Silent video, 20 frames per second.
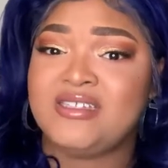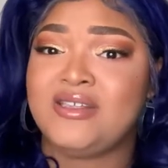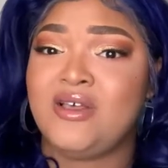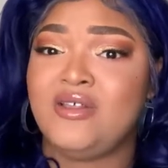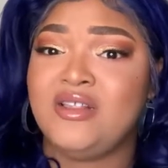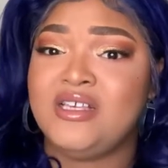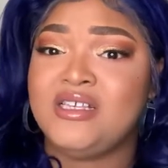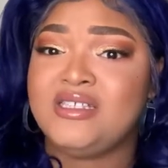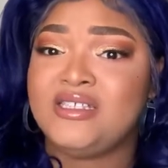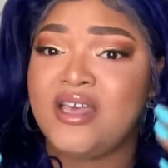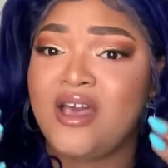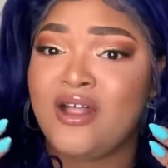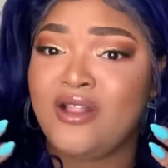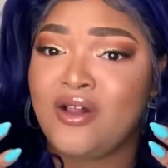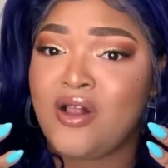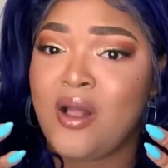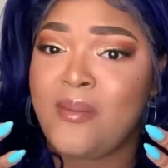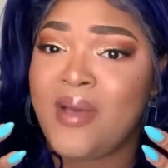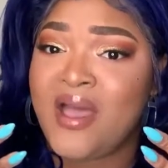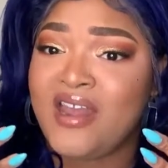So this color
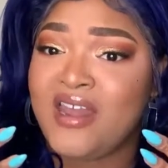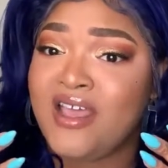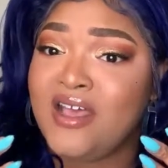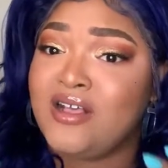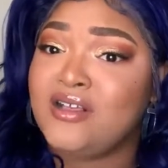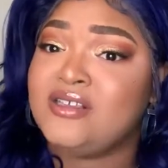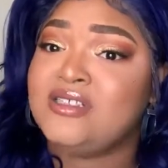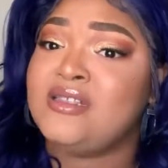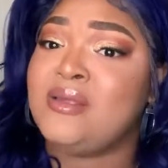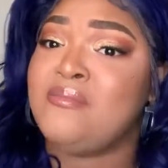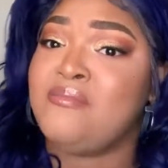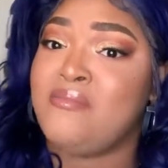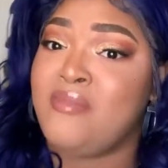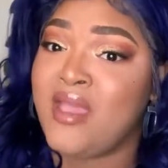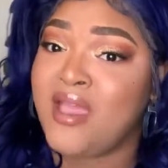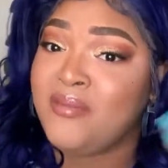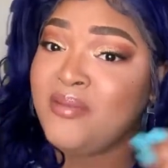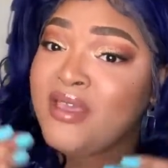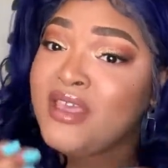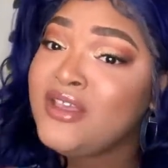on my nails
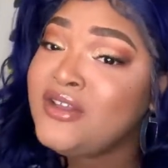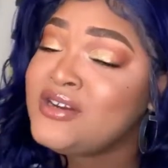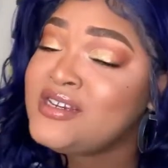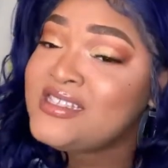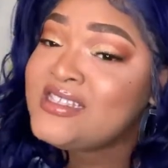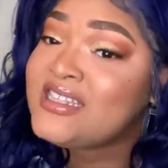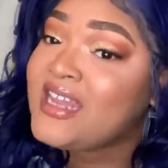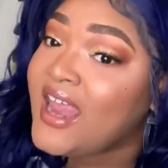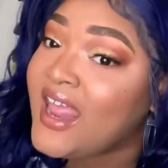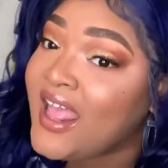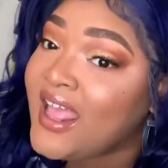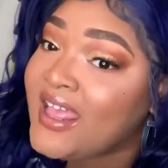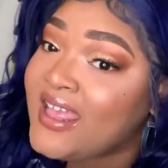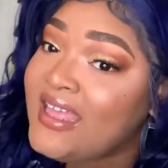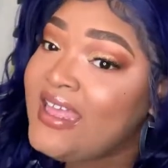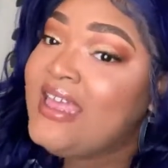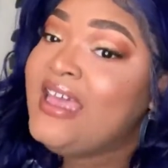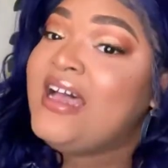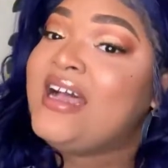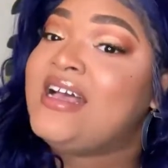may be here to stay
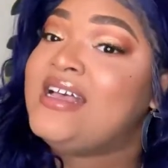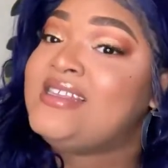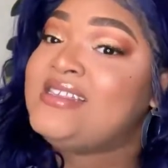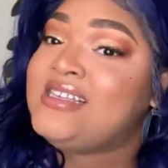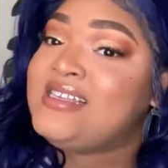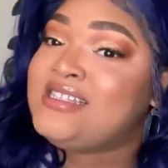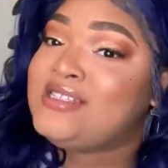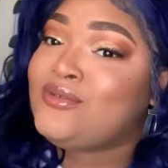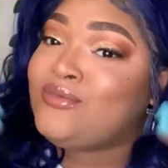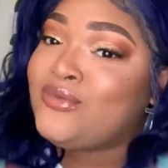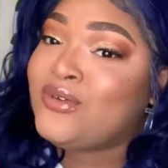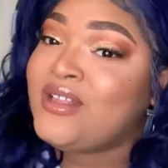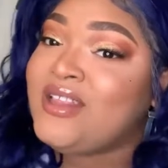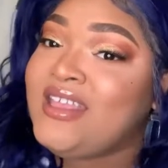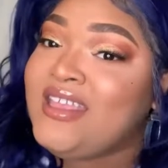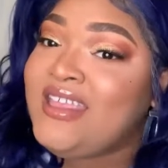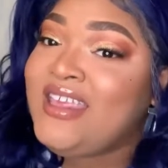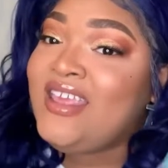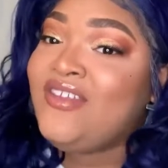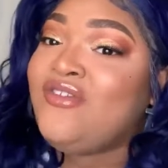because it's
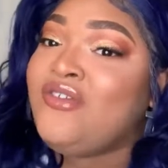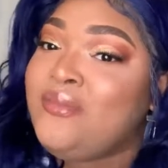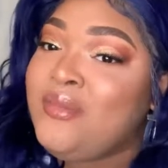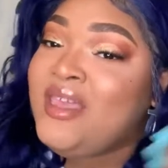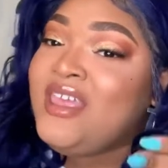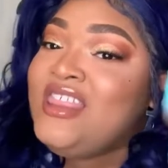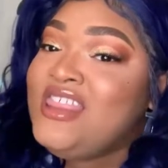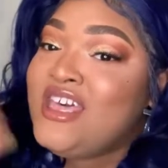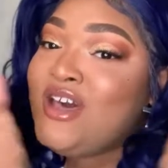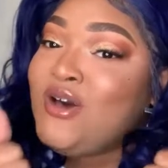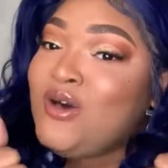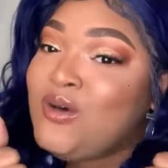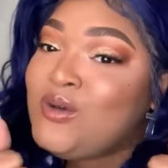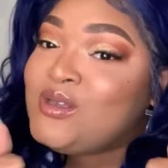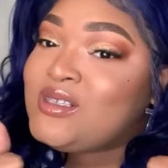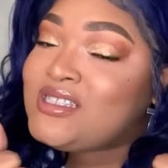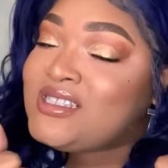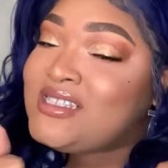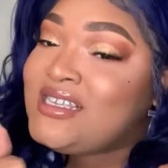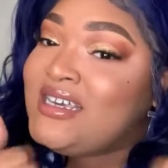really giving me those